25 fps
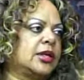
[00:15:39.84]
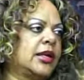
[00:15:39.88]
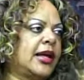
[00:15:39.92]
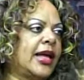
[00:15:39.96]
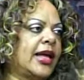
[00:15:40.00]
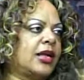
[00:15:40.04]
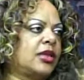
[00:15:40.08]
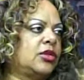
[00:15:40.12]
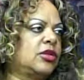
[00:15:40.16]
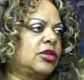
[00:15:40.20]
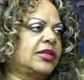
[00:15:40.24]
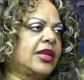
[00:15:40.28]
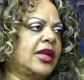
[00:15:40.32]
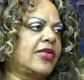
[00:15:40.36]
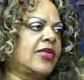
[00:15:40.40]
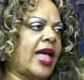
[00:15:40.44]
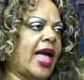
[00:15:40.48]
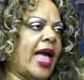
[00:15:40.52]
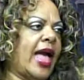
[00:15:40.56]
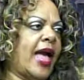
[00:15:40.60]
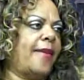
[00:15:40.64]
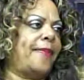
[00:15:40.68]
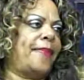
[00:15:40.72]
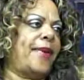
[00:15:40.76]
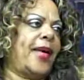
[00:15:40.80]
Like you said, the
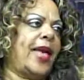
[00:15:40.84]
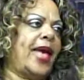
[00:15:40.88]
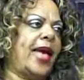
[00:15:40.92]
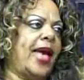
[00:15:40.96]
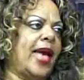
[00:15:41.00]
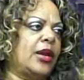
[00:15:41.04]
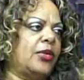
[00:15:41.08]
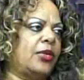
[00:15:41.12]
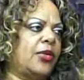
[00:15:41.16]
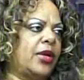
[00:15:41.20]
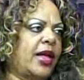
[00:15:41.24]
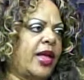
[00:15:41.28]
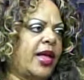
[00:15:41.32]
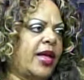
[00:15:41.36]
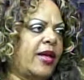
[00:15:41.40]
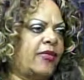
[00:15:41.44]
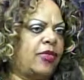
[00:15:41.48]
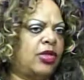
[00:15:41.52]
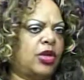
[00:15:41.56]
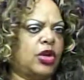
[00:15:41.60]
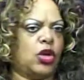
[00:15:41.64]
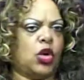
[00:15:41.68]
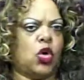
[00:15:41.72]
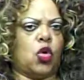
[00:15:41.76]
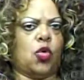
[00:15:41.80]
iPad, we have the
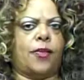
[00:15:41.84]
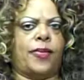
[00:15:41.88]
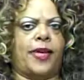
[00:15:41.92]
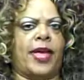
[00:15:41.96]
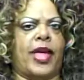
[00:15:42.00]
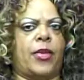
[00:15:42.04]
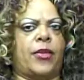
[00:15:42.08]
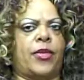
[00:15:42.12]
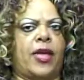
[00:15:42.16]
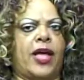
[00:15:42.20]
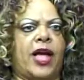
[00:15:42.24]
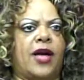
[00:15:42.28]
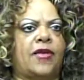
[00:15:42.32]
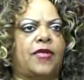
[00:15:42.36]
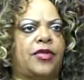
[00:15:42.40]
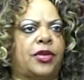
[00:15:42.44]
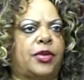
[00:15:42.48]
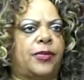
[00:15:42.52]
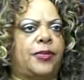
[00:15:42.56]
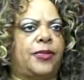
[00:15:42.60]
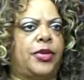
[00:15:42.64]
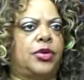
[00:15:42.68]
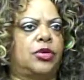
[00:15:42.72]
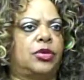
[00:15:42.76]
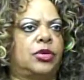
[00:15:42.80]
notepad, we have
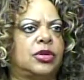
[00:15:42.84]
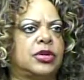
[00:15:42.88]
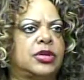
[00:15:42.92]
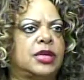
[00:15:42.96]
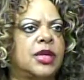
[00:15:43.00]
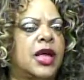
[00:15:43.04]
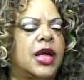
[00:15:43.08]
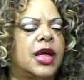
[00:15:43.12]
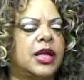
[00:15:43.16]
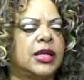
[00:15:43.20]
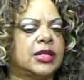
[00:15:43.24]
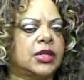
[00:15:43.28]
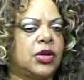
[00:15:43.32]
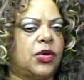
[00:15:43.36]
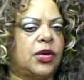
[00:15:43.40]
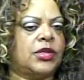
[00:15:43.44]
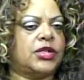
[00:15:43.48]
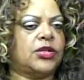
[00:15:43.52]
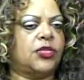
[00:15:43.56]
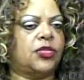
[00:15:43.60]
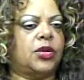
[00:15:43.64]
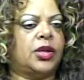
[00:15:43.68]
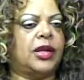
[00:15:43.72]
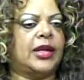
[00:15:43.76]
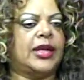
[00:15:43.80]
computers. So it's
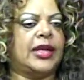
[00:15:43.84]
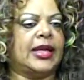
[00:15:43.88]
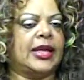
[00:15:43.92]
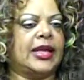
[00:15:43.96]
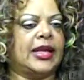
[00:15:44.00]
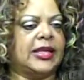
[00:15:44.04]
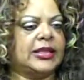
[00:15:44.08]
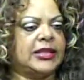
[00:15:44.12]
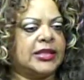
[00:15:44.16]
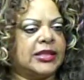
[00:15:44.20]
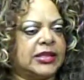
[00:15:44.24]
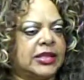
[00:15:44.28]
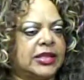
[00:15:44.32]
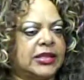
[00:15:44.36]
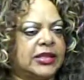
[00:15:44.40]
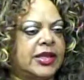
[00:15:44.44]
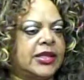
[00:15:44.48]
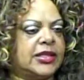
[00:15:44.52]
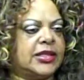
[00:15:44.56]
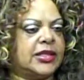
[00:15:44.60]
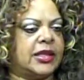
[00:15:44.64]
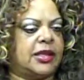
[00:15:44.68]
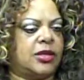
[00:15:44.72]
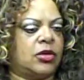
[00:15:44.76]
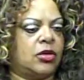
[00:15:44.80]
really easy to
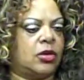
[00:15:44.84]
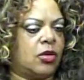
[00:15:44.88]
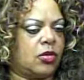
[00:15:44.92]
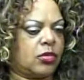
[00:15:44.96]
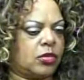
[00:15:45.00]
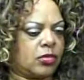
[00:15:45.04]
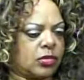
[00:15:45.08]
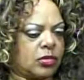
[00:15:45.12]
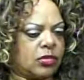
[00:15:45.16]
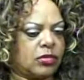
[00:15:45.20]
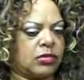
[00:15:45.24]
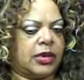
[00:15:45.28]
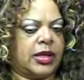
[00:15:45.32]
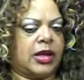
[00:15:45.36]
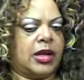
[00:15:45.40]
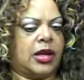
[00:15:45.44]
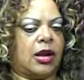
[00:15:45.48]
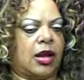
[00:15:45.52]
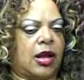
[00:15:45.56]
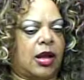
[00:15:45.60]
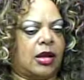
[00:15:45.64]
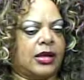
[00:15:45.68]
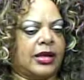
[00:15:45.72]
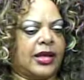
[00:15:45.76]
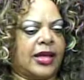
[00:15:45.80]
just, get it
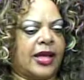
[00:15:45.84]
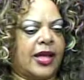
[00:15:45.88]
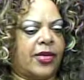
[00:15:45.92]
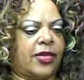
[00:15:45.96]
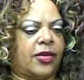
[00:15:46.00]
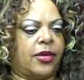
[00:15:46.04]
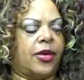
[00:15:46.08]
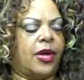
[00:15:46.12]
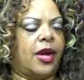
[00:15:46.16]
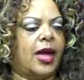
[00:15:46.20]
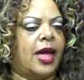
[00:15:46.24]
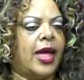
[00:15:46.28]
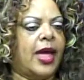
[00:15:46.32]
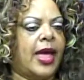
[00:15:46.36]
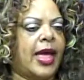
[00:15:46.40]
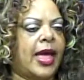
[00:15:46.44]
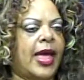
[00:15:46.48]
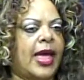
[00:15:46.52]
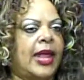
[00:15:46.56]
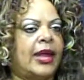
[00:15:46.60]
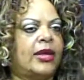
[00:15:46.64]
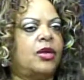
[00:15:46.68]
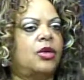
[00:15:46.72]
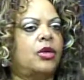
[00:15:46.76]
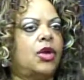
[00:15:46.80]
all together.
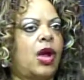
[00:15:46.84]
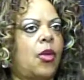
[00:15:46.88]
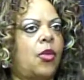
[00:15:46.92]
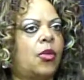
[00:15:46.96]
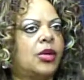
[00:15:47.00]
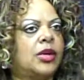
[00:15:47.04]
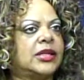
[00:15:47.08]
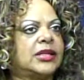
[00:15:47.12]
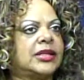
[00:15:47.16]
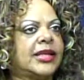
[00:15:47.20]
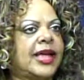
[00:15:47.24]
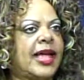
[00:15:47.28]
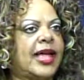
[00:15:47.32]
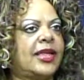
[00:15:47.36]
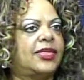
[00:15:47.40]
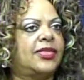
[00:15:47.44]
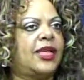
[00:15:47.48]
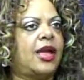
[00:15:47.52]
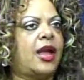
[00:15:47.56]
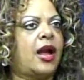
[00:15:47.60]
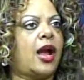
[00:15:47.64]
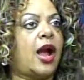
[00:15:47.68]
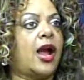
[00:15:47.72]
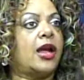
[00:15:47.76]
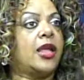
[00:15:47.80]
And, I want to say
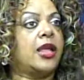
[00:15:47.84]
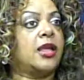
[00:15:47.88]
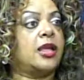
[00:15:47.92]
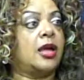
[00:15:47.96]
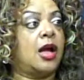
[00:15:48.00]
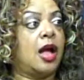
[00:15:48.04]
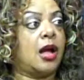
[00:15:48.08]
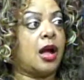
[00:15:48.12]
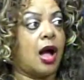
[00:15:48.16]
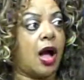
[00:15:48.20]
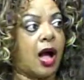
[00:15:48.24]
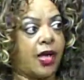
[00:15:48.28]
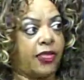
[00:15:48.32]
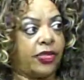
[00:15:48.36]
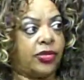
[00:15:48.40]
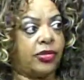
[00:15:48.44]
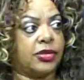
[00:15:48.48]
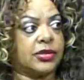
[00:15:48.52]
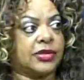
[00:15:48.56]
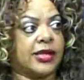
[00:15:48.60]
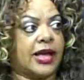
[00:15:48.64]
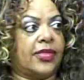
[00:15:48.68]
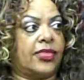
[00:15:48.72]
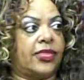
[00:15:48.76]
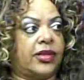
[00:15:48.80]
there are young
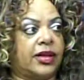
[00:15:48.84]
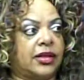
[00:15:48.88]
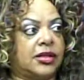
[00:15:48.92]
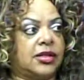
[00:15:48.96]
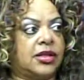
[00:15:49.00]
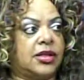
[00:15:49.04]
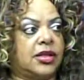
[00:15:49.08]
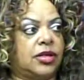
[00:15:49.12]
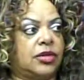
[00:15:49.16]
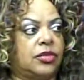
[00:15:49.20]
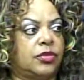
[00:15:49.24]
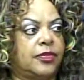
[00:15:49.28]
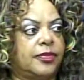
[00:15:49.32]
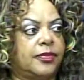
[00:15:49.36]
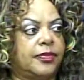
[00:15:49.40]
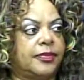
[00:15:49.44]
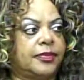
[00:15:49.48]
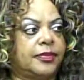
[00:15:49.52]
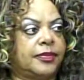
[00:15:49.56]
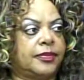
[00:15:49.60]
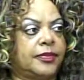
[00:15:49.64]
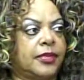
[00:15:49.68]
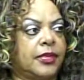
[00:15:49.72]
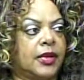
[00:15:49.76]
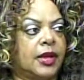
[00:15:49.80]
authors out there too.
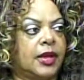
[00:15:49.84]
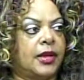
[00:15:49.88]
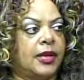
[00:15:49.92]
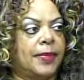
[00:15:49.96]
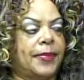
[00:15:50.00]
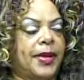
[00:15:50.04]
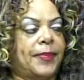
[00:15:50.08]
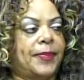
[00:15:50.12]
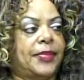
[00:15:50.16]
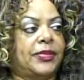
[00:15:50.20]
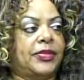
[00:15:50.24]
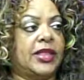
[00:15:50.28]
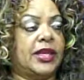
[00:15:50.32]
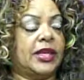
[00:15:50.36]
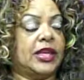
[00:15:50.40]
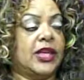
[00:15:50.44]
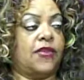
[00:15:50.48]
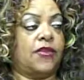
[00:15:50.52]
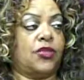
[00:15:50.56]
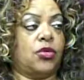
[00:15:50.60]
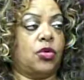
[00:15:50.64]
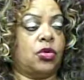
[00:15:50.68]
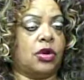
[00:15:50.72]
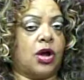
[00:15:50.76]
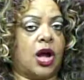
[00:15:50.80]
People think if
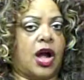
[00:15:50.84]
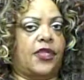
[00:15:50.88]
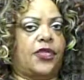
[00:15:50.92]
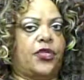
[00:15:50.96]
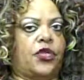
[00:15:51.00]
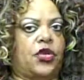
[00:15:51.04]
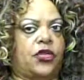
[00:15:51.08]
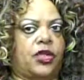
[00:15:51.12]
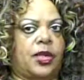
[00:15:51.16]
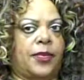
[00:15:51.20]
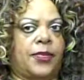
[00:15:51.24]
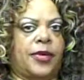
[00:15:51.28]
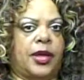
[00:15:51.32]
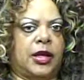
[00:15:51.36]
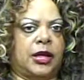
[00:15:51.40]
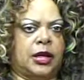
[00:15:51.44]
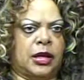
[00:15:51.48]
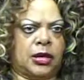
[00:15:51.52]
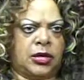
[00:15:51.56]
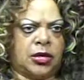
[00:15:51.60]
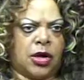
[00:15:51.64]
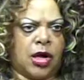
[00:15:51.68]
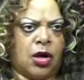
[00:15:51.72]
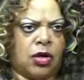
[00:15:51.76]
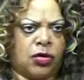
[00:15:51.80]
you're an author, you have to be an
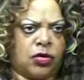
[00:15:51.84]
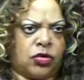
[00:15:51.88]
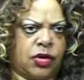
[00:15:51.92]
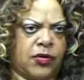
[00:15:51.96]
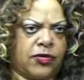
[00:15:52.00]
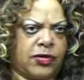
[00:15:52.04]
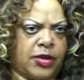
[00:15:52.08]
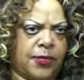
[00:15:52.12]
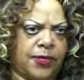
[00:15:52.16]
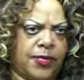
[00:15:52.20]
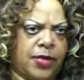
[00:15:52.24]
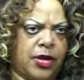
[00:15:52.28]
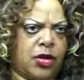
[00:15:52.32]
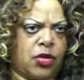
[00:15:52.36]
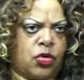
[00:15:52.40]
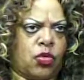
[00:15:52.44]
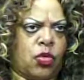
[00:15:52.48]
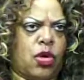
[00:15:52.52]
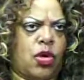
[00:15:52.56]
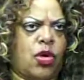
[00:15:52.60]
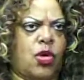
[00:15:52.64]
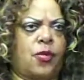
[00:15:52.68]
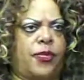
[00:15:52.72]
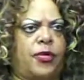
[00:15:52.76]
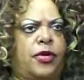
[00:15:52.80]
adult, you have to be a
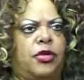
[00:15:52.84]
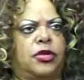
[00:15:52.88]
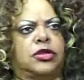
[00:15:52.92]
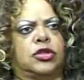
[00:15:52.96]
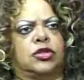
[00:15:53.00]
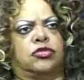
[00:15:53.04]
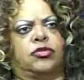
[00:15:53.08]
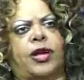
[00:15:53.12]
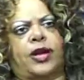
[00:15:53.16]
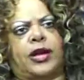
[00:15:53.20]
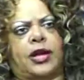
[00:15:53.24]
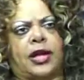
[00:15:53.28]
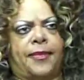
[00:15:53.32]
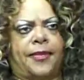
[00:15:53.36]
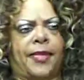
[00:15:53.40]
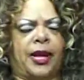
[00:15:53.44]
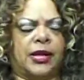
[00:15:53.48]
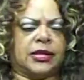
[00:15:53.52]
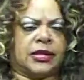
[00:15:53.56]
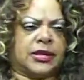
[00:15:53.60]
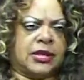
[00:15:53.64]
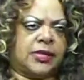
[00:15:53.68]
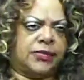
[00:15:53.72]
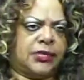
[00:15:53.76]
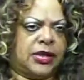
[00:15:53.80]
grown person writing
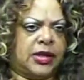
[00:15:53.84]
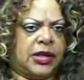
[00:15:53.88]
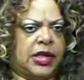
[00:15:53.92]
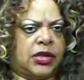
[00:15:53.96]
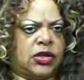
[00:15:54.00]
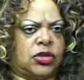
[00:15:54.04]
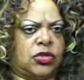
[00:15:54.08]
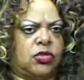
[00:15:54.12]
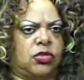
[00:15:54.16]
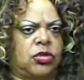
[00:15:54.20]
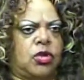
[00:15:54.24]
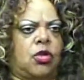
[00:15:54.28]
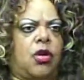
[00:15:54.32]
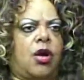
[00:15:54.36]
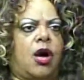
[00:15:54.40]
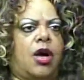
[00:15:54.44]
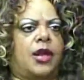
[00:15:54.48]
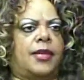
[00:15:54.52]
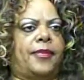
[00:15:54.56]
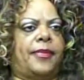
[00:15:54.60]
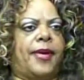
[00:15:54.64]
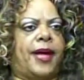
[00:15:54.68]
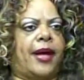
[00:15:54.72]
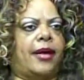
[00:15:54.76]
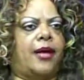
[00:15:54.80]
about something that you know all
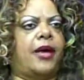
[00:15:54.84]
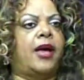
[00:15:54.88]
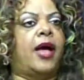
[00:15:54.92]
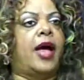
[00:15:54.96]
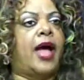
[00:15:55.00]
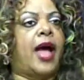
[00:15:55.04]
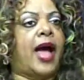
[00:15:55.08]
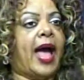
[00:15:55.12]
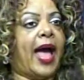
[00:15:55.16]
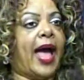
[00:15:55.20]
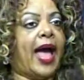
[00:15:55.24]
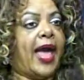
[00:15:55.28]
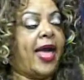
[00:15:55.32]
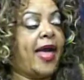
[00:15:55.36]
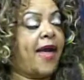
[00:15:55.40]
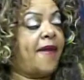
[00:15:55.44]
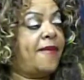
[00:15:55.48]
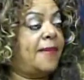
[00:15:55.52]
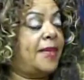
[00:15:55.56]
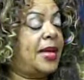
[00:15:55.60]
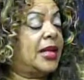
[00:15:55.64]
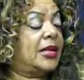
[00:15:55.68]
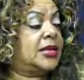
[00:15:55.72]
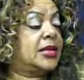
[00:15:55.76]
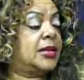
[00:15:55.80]
about. I have
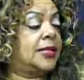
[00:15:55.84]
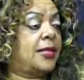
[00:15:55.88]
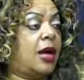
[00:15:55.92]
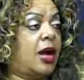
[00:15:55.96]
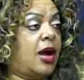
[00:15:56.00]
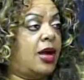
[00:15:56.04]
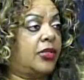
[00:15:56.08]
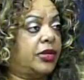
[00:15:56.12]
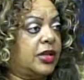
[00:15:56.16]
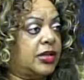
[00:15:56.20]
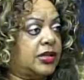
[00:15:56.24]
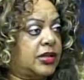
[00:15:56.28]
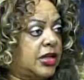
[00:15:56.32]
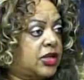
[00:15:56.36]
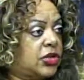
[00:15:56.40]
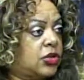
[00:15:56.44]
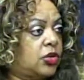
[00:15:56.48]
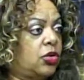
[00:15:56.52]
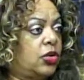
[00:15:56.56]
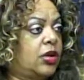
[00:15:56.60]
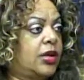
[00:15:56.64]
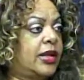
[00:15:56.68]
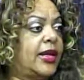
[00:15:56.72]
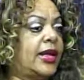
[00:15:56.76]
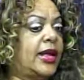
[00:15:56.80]
met some authors as
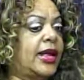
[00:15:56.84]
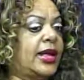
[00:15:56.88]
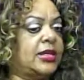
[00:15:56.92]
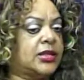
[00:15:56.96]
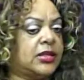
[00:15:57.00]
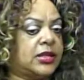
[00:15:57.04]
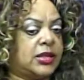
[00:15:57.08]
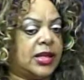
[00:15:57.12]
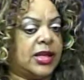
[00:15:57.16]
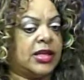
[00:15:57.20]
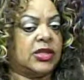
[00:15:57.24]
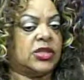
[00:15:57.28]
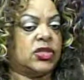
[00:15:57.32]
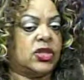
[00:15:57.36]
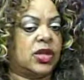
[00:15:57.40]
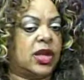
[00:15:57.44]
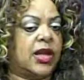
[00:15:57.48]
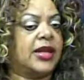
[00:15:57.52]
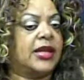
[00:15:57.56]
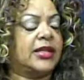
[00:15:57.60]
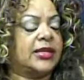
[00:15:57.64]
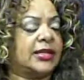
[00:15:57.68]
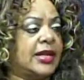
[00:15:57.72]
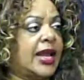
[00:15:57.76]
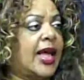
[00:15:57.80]
early as young
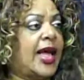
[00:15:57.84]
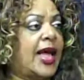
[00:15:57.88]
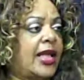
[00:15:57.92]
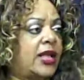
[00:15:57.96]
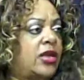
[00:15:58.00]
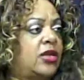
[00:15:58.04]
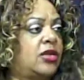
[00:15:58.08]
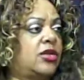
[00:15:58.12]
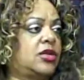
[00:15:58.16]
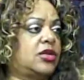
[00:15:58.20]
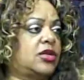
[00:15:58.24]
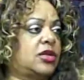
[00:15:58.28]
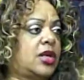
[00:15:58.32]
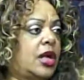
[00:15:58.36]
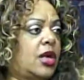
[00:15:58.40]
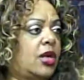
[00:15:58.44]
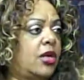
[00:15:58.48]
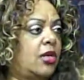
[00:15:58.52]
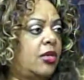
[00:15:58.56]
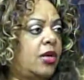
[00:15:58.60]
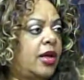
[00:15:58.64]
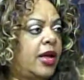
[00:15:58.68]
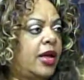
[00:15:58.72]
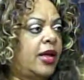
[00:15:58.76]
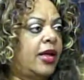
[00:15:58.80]
as 9 years
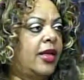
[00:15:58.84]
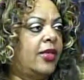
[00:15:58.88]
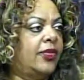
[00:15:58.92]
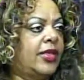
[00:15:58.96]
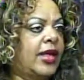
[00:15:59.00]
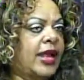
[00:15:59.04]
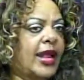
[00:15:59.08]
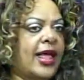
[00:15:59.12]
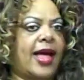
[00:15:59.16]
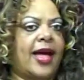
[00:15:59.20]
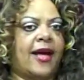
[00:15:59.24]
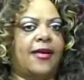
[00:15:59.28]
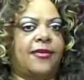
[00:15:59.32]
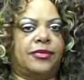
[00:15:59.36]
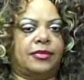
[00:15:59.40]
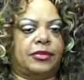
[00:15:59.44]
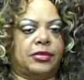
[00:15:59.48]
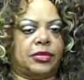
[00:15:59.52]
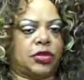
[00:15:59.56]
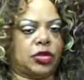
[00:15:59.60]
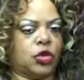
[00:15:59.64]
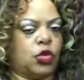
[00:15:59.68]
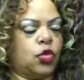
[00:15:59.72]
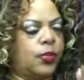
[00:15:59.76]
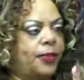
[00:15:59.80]
old that have
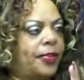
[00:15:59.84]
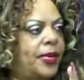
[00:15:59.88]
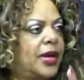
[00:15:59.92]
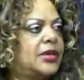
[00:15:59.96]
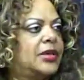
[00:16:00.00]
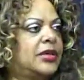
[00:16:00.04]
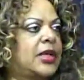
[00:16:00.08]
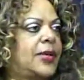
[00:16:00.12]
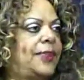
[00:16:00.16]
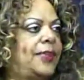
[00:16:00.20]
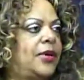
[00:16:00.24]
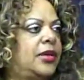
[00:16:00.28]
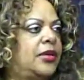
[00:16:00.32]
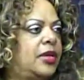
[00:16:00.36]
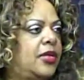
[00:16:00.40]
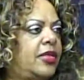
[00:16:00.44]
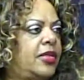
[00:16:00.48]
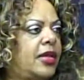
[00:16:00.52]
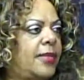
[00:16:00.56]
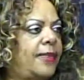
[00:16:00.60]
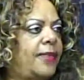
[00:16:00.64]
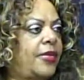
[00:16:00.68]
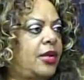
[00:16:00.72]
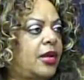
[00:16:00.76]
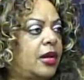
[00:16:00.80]
2 books up under their
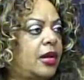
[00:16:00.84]
belt